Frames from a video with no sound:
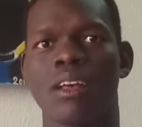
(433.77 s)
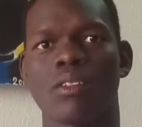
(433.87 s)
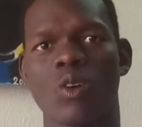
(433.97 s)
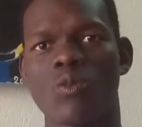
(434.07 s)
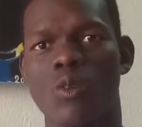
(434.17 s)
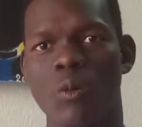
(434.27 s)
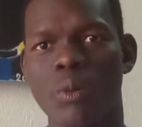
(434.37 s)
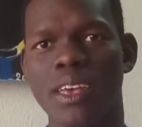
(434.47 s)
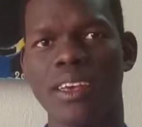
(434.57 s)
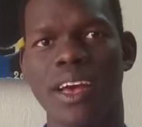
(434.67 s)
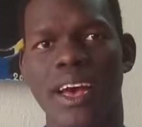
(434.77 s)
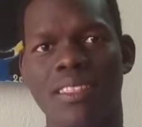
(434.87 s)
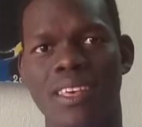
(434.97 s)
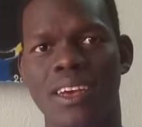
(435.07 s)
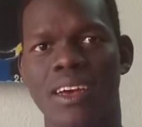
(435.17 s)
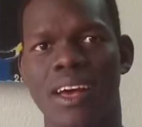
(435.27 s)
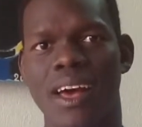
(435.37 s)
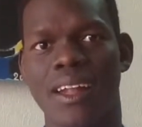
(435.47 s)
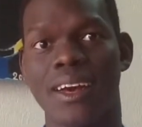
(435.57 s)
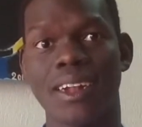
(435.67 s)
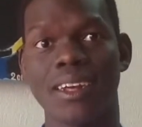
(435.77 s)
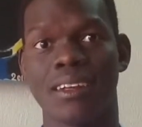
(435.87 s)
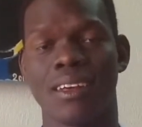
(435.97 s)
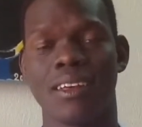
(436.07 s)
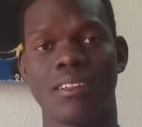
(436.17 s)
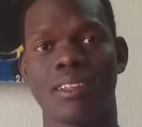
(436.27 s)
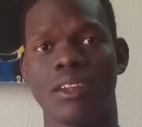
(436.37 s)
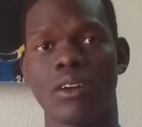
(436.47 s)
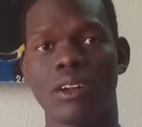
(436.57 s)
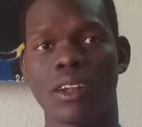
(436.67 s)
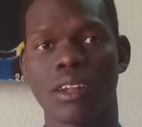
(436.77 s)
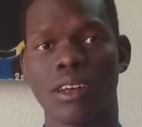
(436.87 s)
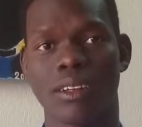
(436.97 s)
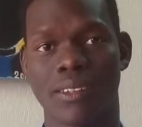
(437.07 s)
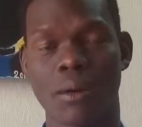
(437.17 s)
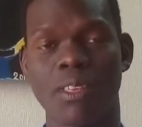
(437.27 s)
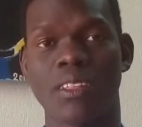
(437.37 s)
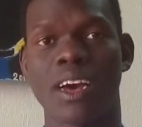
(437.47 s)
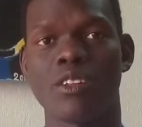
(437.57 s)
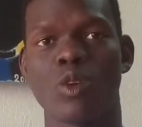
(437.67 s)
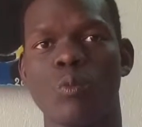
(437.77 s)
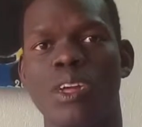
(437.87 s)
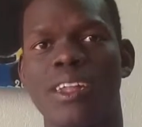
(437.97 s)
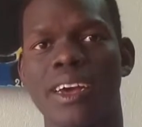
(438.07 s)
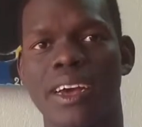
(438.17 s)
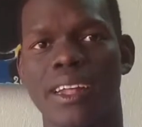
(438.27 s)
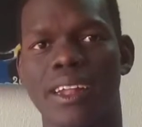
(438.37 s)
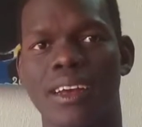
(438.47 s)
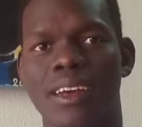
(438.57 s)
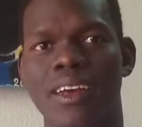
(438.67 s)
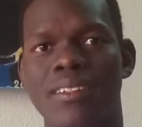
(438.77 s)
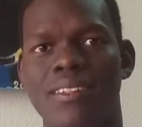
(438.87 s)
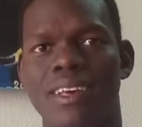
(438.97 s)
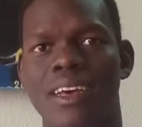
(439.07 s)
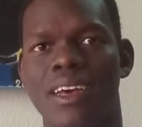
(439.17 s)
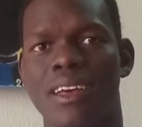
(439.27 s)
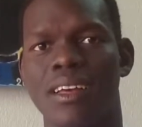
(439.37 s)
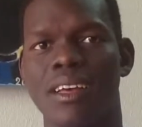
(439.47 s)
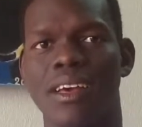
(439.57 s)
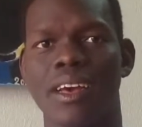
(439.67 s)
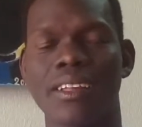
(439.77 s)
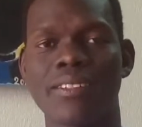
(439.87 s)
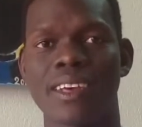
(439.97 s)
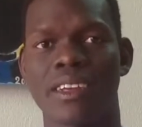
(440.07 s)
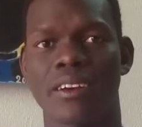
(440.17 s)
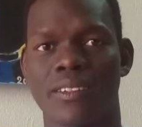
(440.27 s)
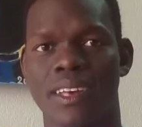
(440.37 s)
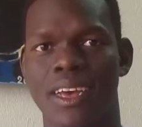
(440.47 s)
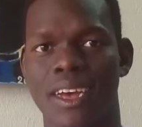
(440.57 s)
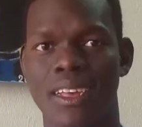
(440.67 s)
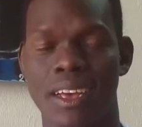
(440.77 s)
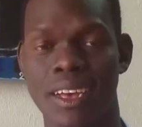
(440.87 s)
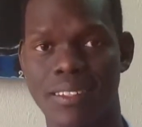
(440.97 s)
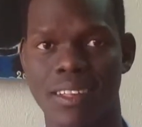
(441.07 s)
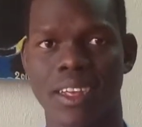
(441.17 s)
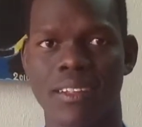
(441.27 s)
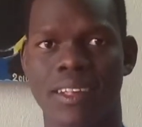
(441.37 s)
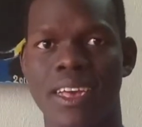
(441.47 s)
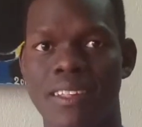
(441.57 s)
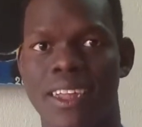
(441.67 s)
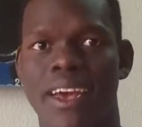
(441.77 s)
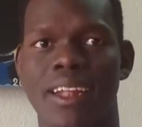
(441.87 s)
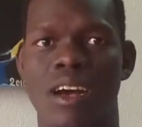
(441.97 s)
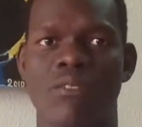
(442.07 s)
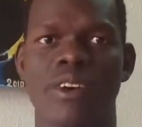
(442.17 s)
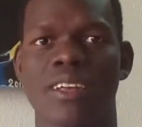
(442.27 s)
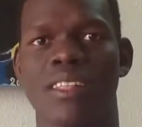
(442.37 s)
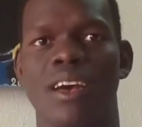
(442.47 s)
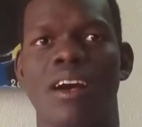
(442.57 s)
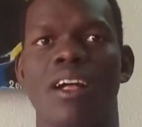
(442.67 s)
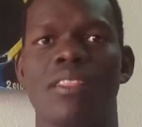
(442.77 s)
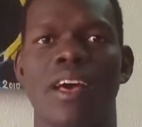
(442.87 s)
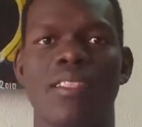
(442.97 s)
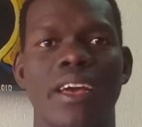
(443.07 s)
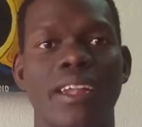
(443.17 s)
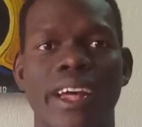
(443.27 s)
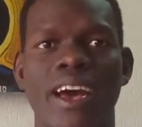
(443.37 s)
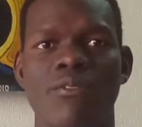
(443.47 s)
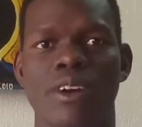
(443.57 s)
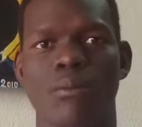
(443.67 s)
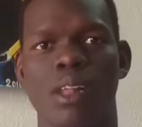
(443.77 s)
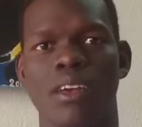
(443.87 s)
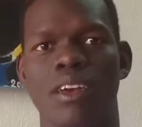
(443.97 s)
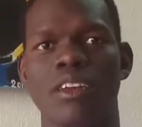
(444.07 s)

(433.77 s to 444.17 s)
So for me, I think adultery is not something that should be taken as, as serious as, as serious as it can affect the, the, the entire family.